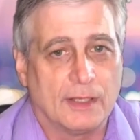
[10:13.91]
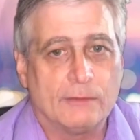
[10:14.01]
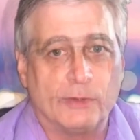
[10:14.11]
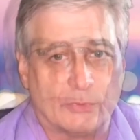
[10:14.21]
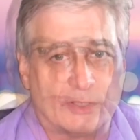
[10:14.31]

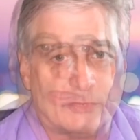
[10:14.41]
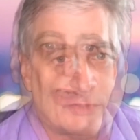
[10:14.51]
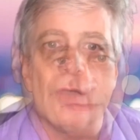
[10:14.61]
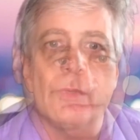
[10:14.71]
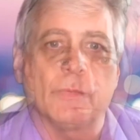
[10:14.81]
because we
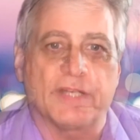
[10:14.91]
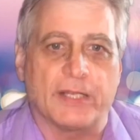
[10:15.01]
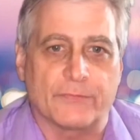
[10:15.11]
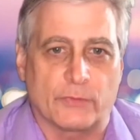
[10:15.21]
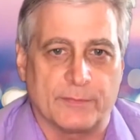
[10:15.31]
thought we would
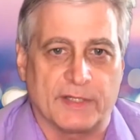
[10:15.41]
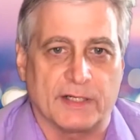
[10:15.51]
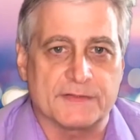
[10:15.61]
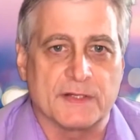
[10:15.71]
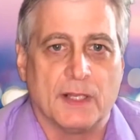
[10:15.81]
have 3
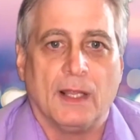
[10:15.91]
minutes,